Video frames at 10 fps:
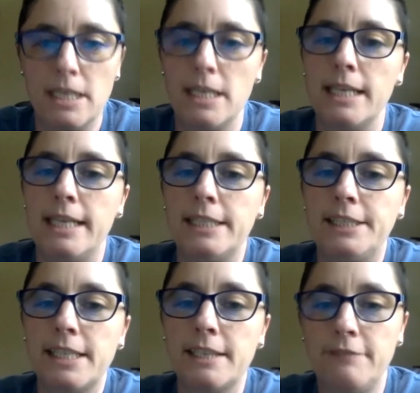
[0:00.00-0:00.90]
He is
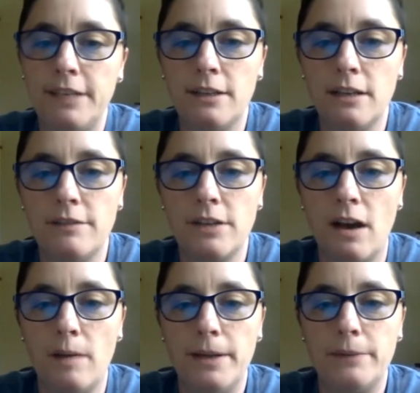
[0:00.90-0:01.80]
the convener of the
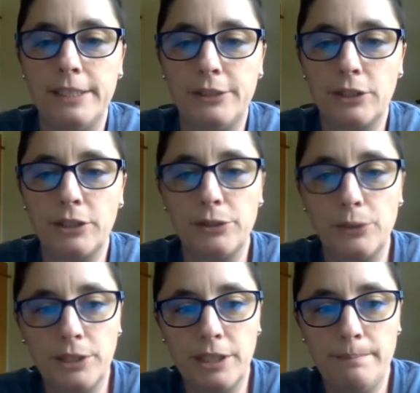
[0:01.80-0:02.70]
Gombe Research
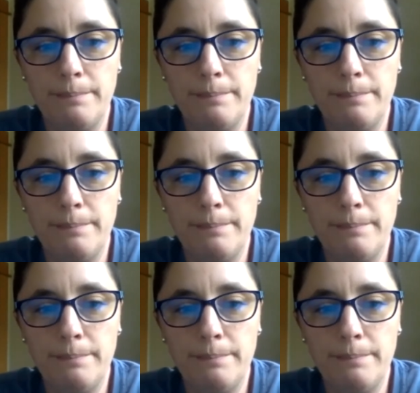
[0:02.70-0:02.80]
Consortium